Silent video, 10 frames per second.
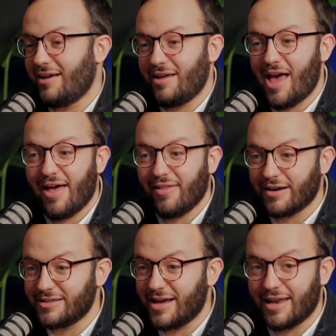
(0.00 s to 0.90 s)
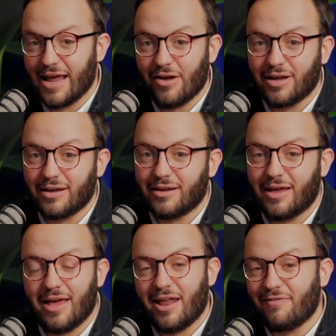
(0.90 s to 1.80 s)

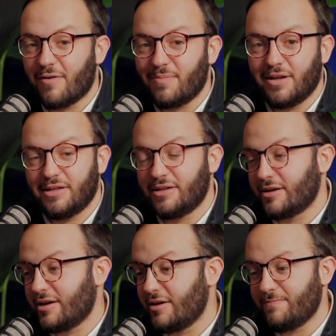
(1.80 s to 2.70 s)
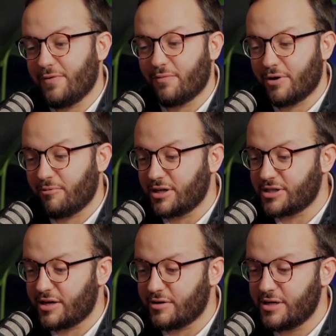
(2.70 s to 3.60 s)
alec.downing@ffbt.com. Feel free to reach
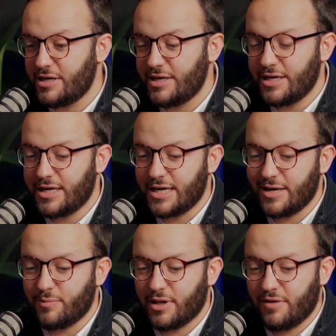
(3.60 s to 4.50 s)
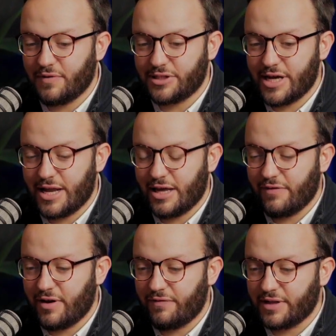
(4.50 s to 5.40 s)
out. We'd love to chat, even
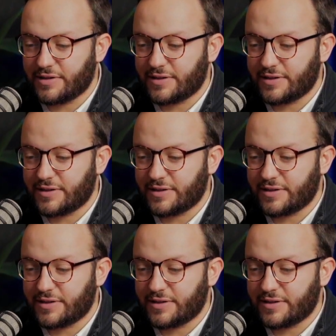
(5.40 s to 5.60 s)
if it's